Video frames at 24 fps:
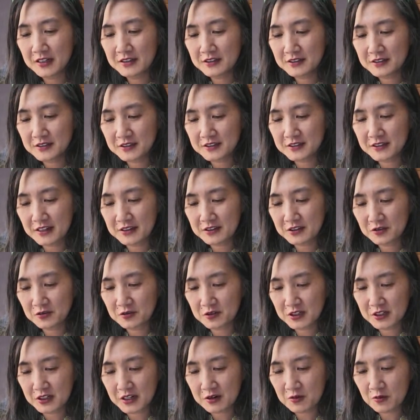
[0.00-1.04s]
This is not the
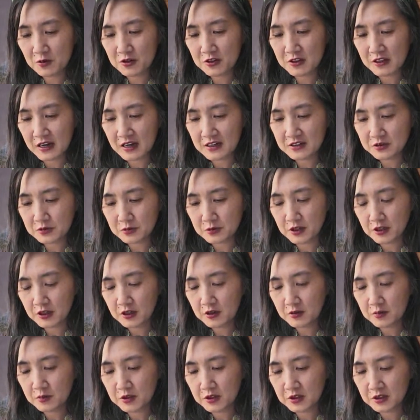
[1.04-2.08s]
ring I wore last
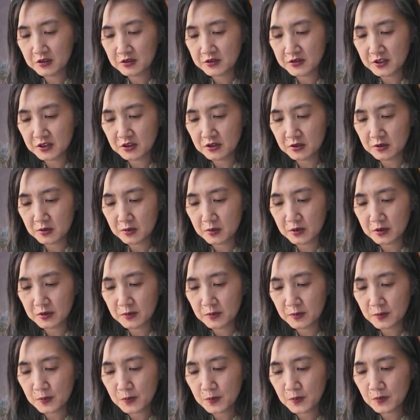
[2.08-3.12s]
week, but here's another
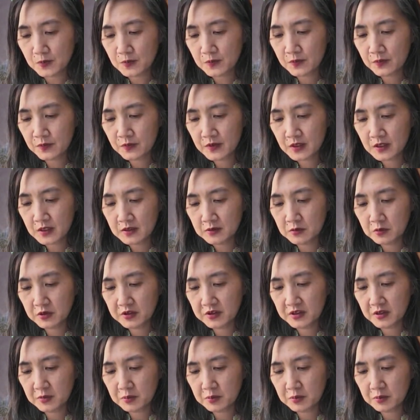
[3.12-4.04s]
one with